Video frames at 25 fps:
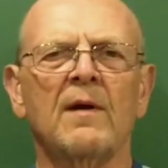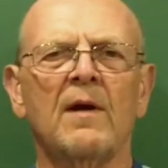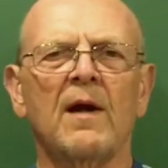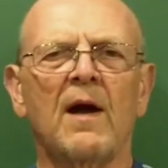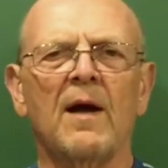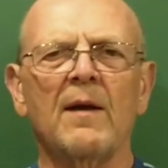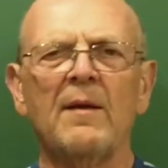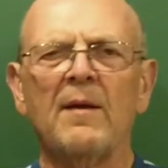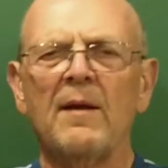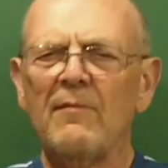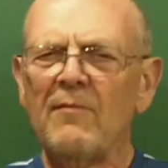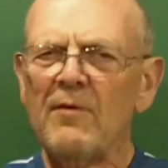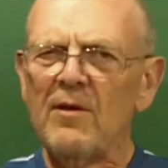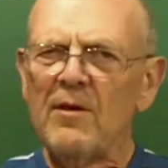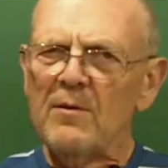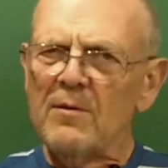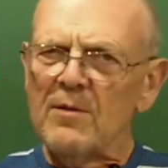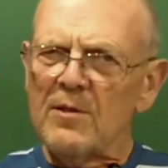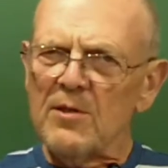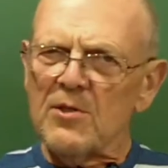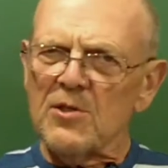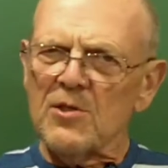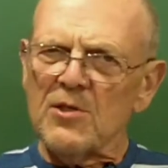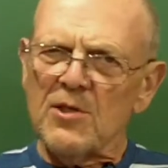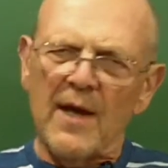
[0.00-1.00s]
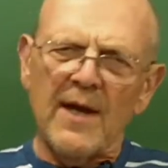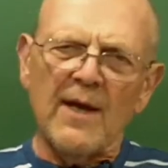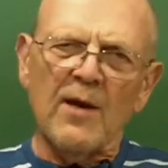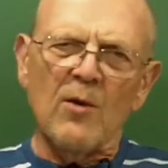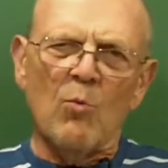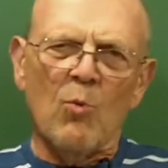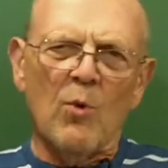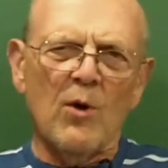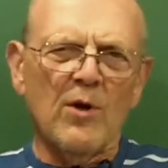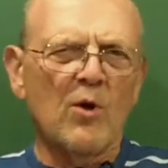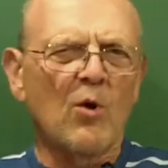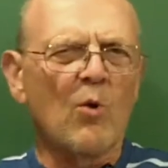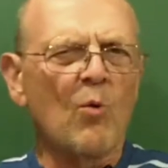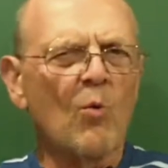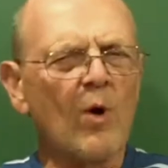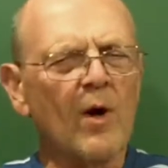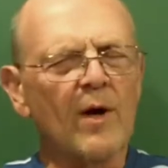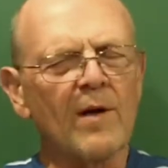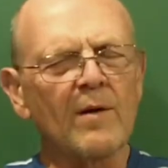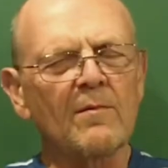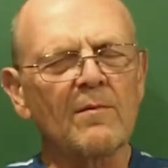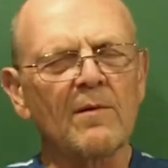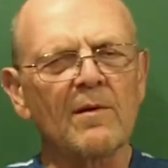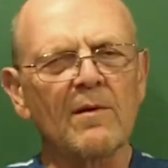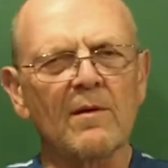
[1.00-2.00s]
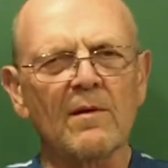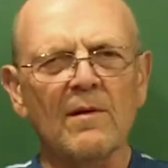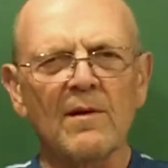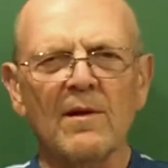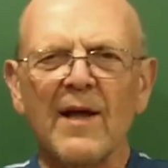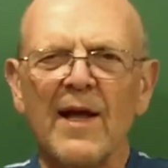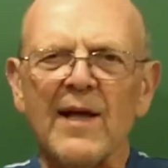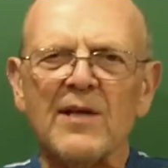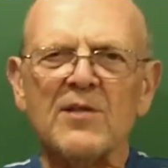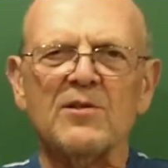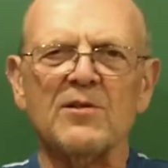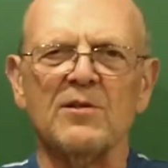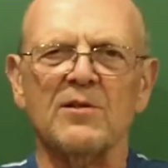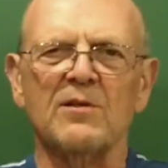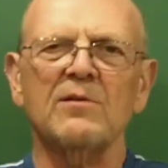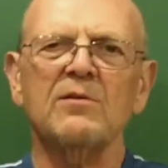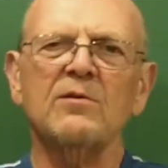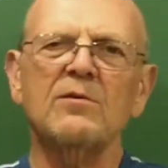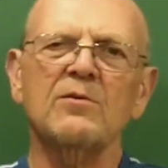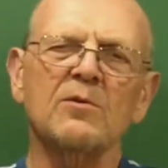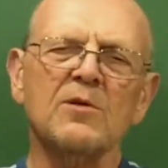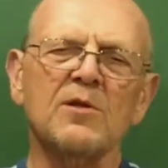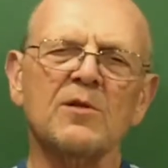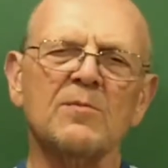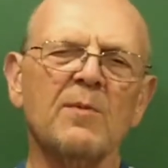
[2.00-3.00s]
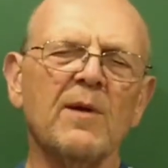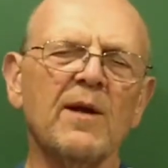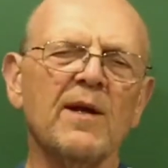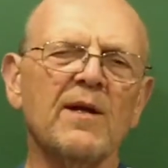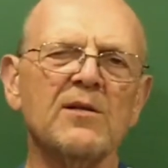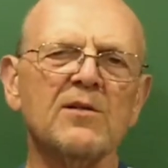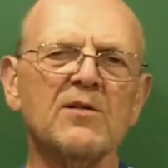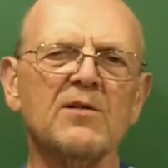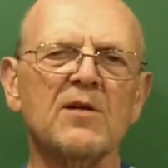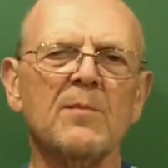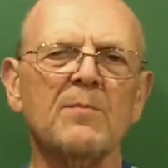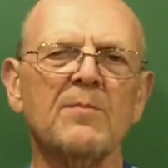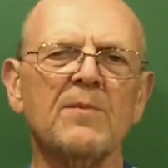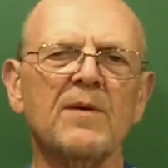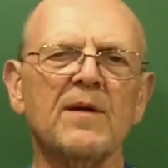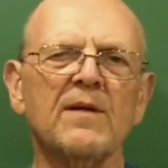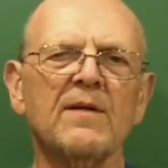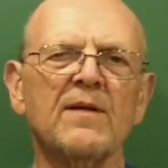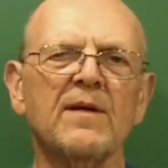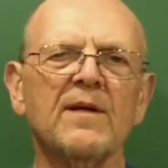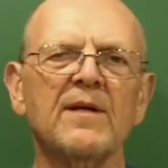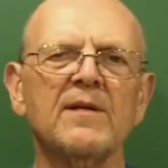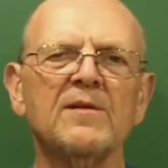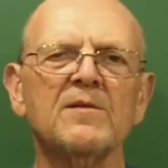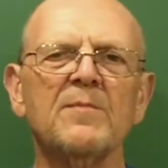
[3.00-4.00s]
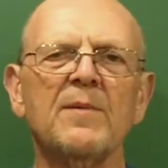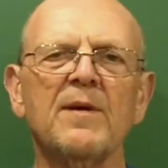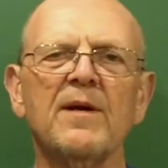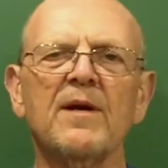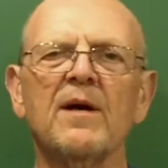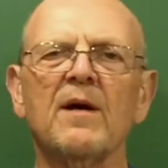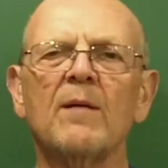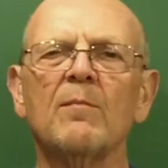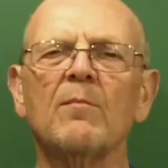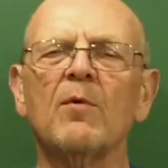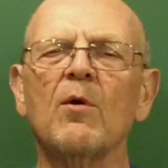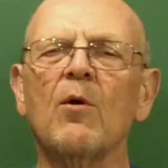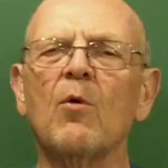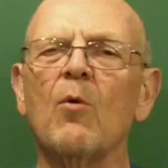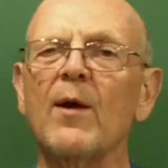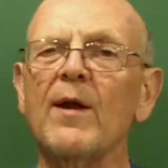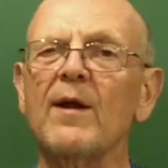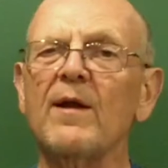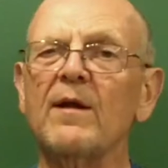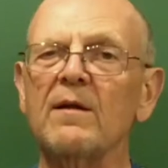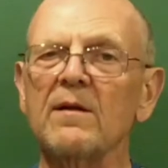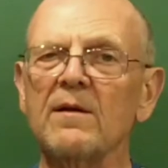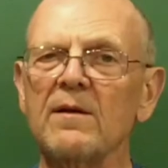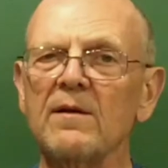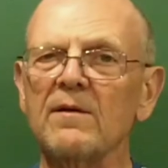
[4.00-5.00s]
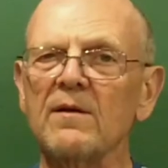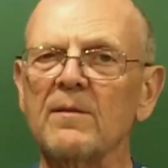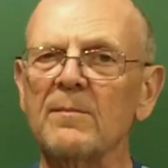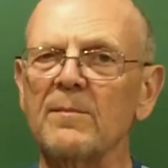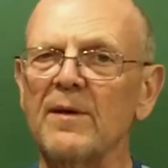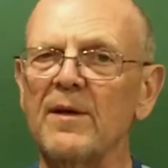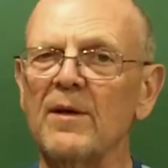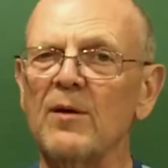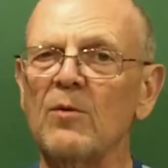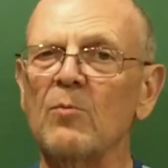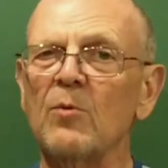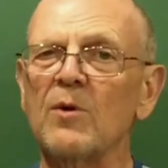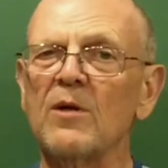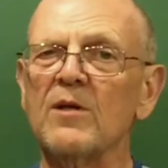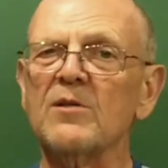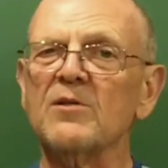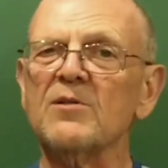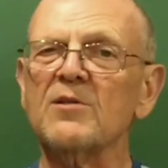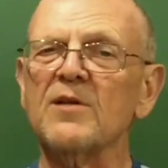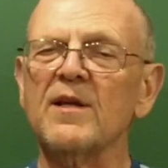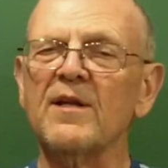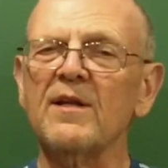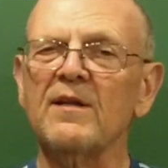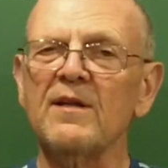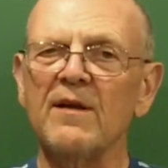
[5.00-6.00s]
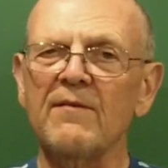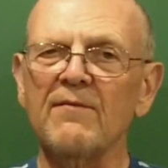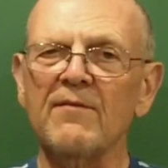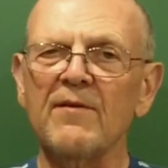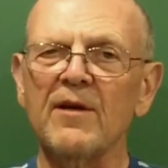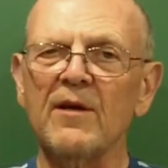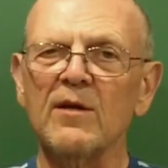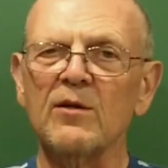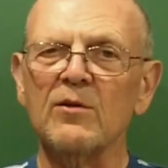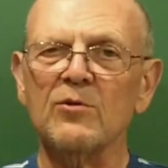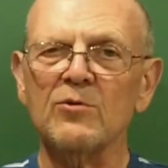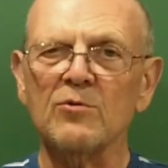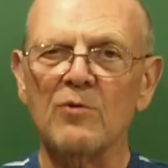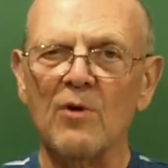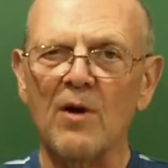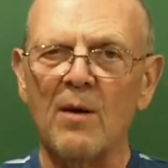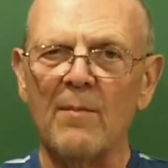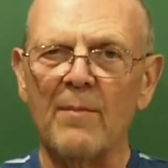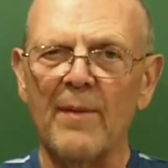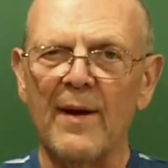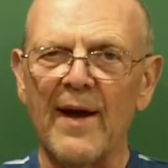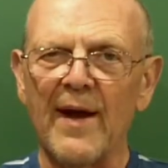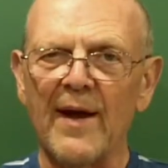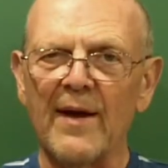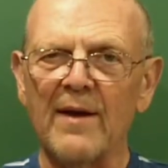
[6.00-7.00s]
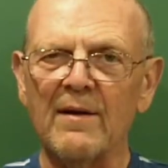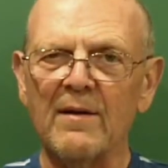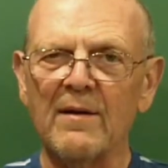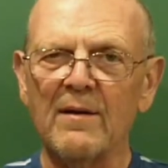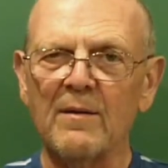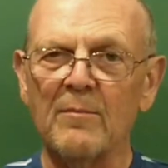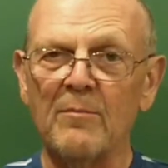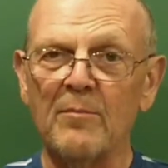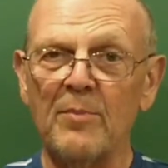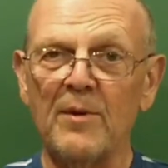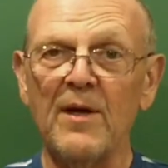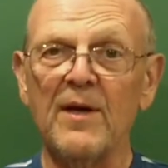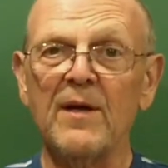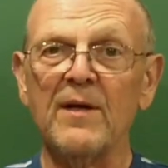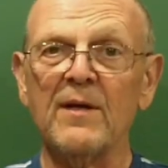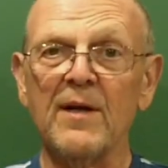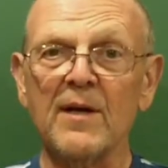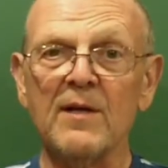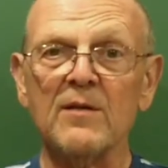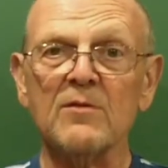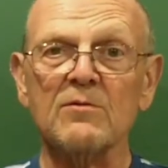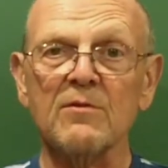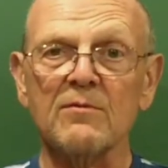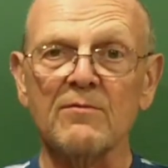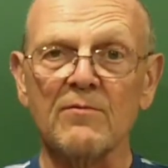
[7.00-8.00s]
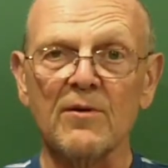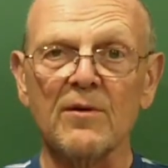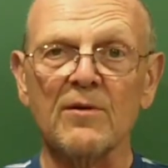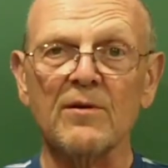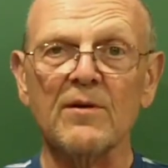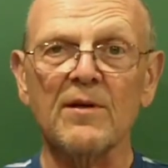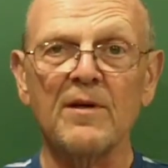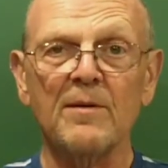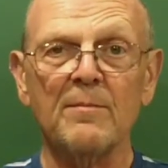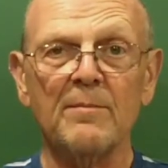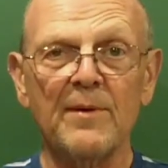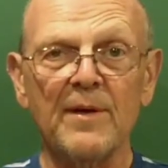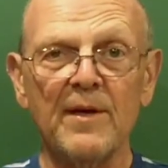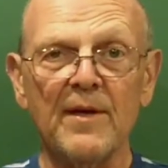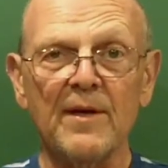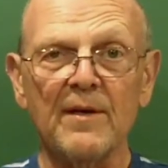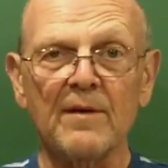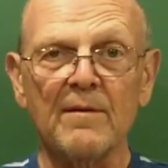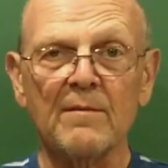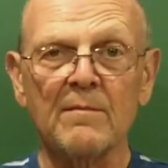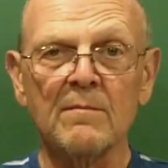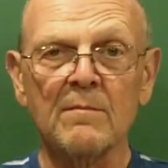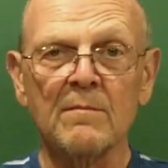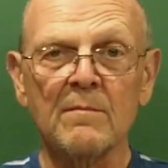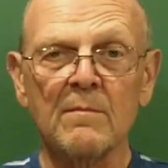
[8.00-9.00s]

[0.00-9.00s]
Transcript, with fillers: I'm giving you this Psych 101 lesson to explain something that has become quite clear to me what a significant drawback being an extrovert can be.